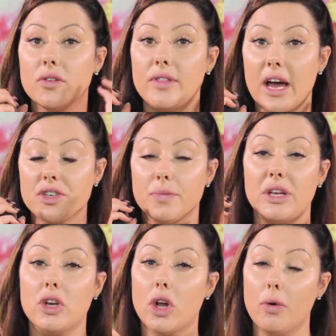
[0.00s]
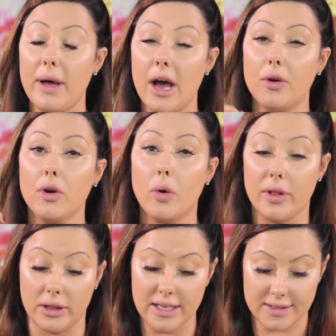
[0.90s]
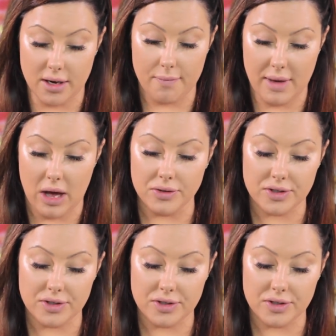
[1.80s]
that should be no powder or the least amount.